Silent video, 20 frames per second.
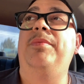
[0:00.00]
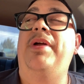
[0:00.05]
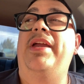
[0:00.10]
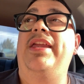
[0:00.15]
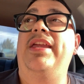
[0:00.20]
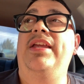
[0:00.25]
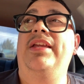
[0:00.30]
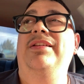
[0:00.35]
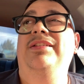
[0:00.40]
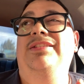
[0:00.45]
I
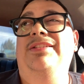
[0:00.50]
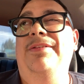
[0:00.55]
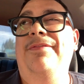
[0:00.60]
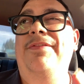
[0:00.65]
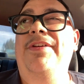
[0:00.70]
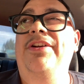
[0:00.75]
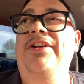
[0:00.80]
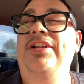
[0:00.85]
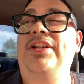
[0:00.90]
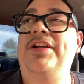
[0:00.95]
get some
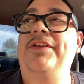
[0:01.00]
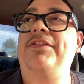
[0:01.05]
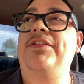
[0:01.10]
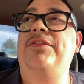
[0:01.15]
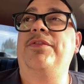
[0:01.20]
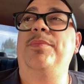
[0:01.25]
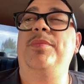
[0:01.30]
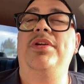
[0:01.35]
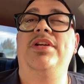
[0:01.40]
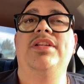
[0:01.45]
variant covers
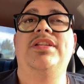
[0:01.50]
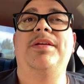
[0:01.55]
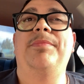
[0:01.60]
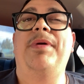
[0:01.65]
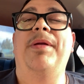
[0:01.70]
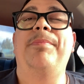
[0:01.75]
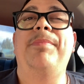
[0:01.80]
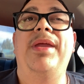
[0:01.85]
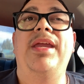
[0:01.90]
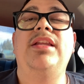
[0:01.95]
from here. It's not
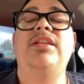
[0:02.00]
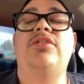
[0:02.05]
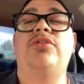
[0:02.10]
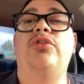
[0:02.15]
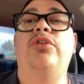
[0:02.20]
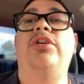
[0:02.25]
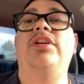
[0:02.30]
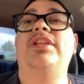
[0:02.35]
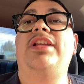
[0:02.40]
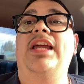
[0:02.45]
my main
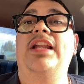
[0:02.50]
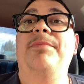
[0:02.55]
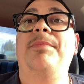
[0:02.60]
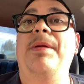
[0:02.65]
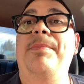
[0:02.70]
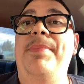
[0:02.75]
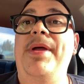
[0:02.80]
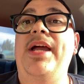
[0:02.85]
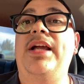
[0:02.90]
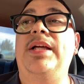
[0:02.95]
store. It's kind of my
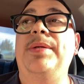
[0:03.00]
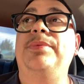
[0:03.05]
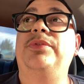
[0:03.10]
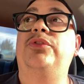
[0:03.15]
backup